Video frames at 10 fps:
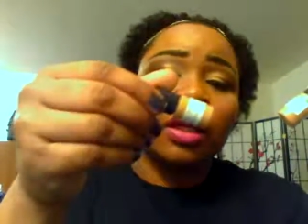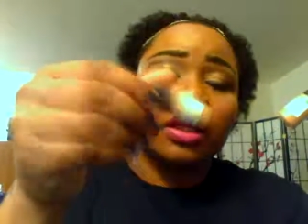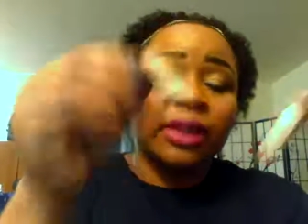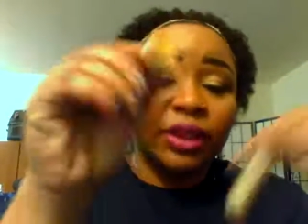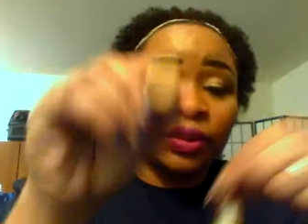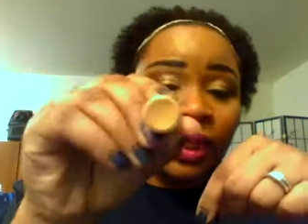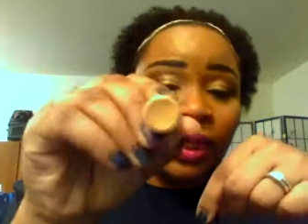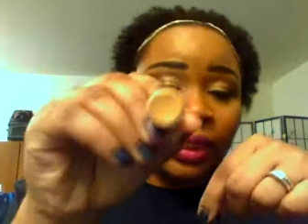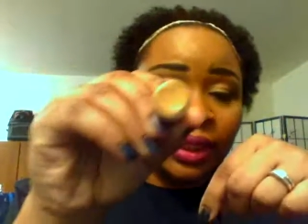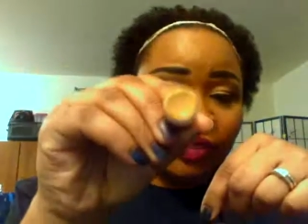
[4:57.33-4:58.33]
This
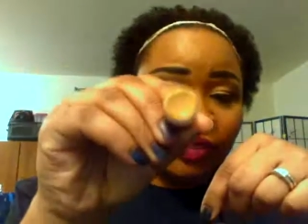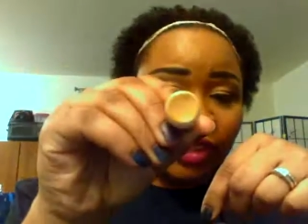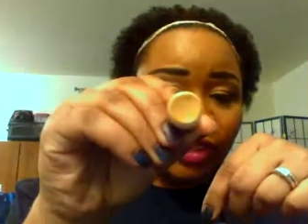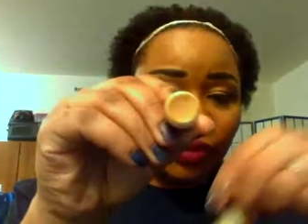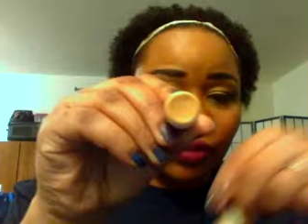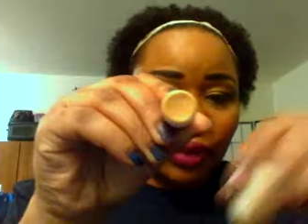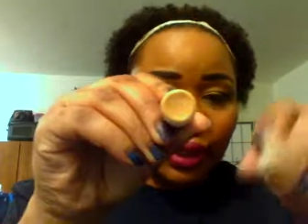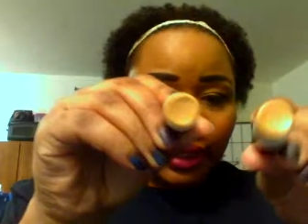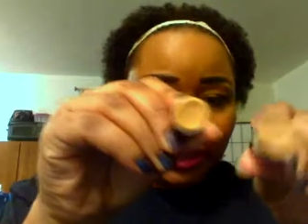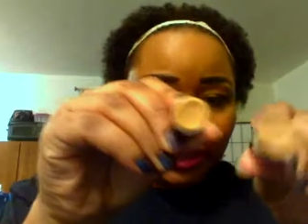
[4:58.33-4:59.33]
one is 54
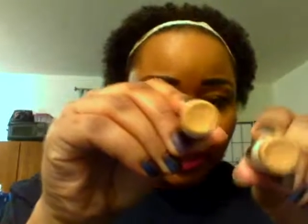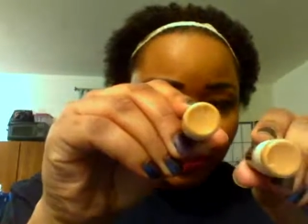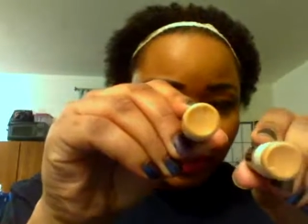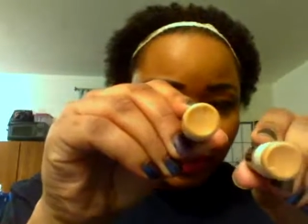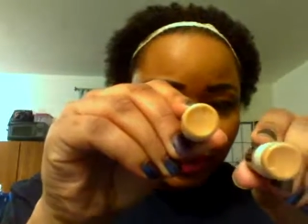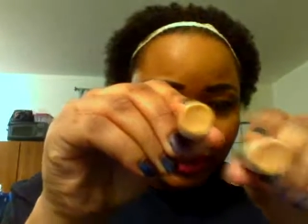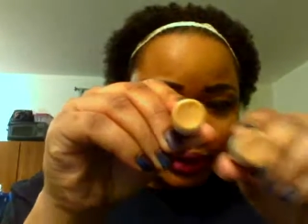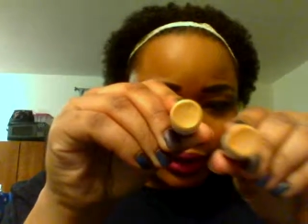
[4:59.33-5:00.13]
and this one is